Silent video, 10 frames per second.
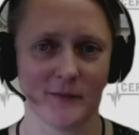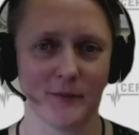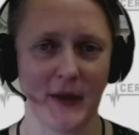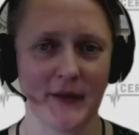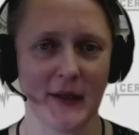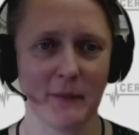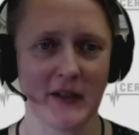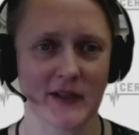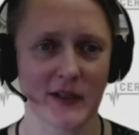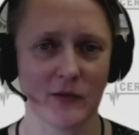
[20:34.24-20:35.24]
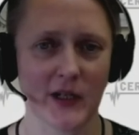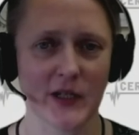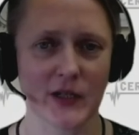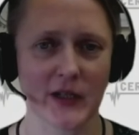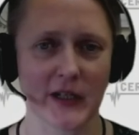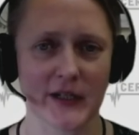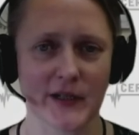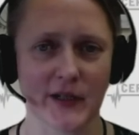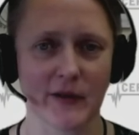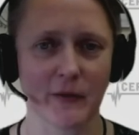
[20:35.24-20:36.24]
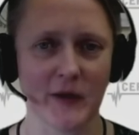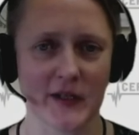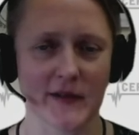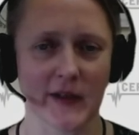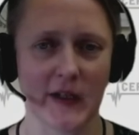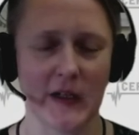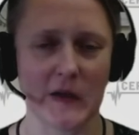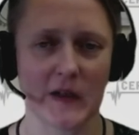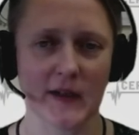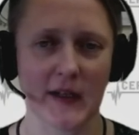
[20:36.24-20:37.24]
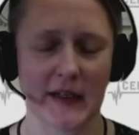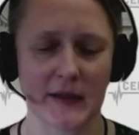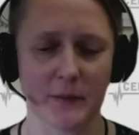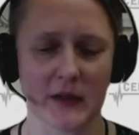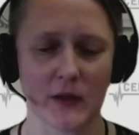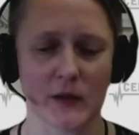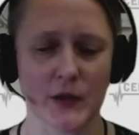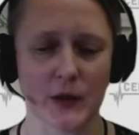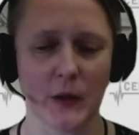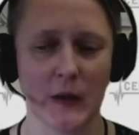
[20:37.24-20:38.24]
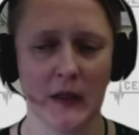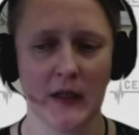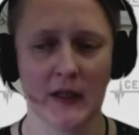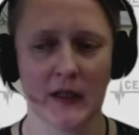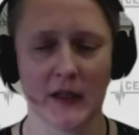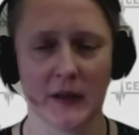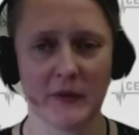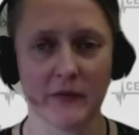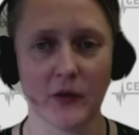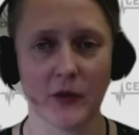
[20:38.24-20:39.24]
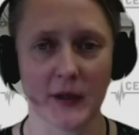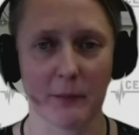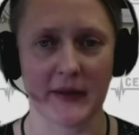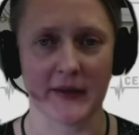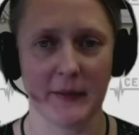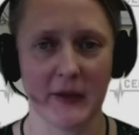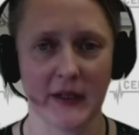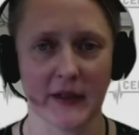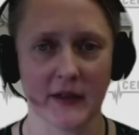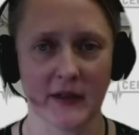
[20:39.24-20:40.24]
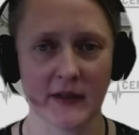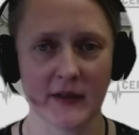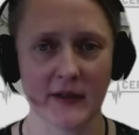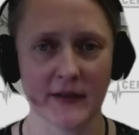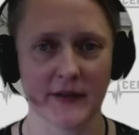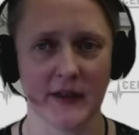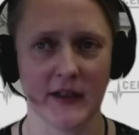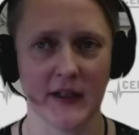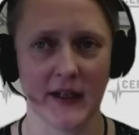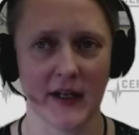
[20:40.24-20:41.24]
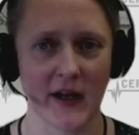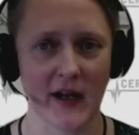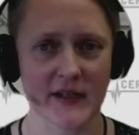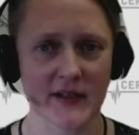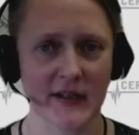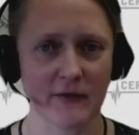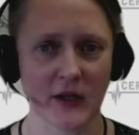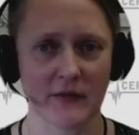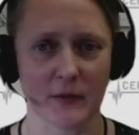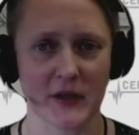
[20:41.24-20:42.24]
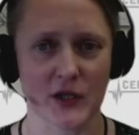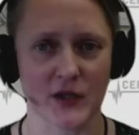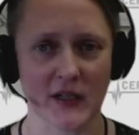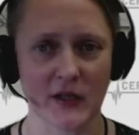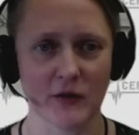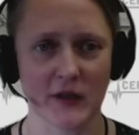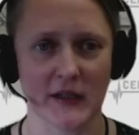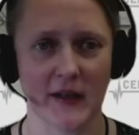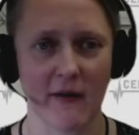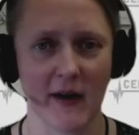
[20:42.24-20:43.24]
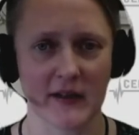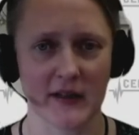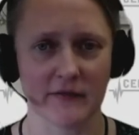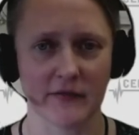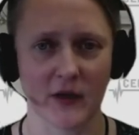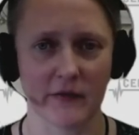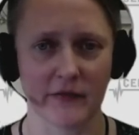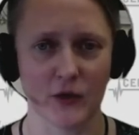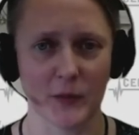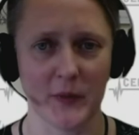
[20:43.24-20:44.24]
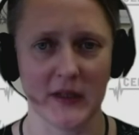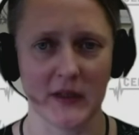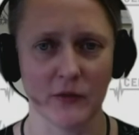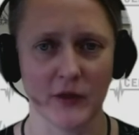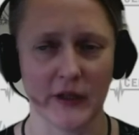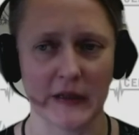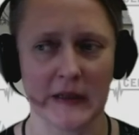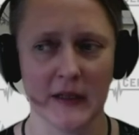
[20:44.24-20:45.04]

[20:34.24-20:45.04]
pandemic situation has increased the heat in that, but also before the pandemic, the NIS, Network Information Security Directive of European Union,